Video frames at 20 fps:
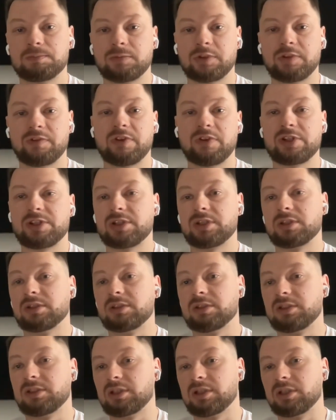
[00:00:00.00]

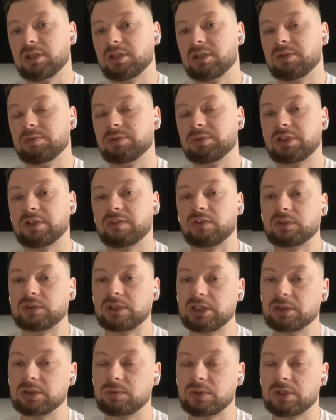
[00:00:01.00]
proficient in whatever
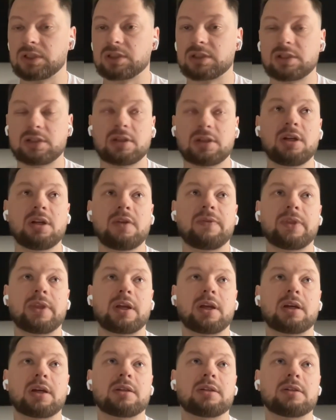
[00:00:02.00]
language
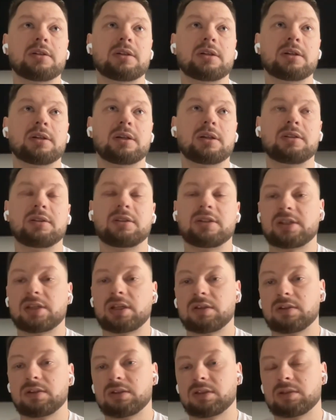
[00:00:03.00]
and
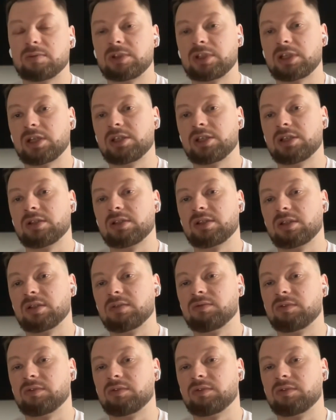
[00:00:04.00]
understand the documentation.